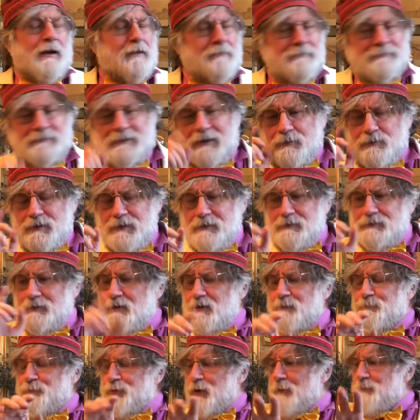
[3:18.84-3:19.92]
the only, the
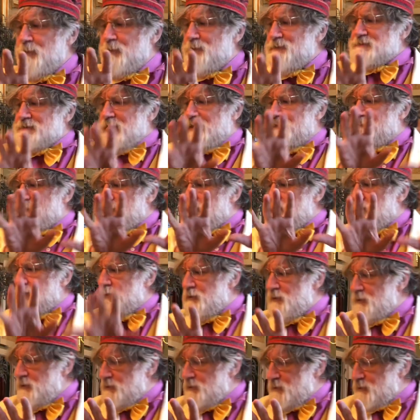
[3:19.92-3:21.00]
only problem is I've
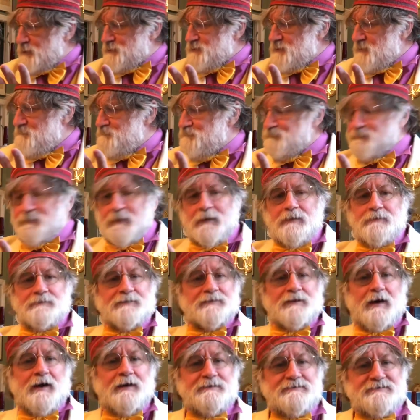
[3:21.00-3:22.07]
heard
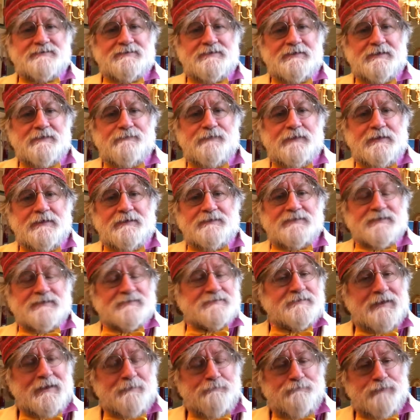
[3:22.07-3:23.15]
that ITV
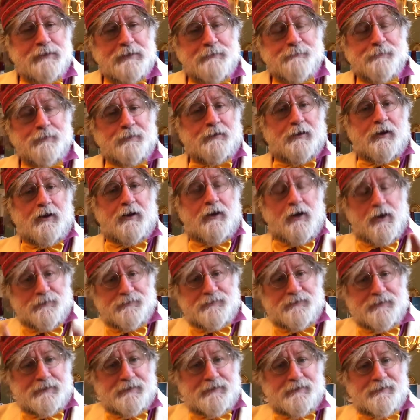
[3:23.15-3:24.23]
doesn't let people on
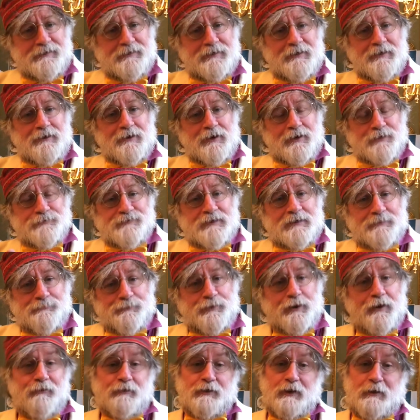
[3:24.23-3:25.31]
their, on their
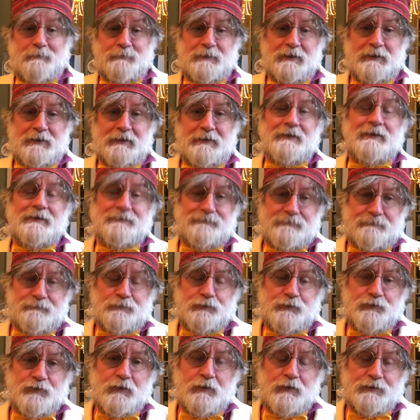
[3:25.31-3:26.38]
programme if they've
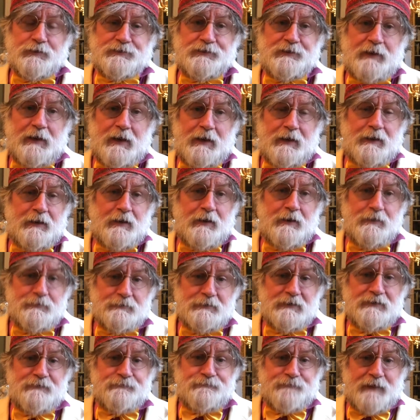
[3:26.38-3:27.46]
also got an
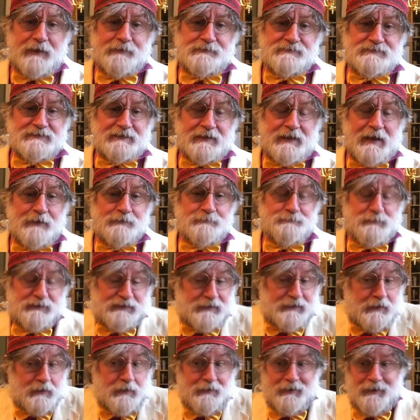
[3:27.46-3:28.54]
OnlyFans account, but
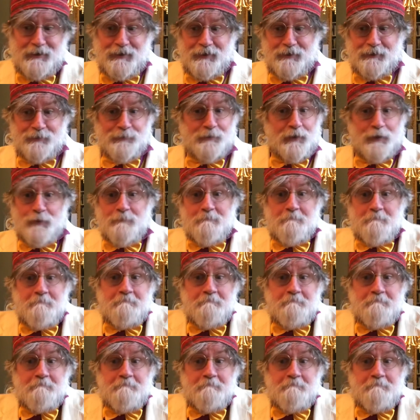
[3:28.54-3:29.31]
then, you know,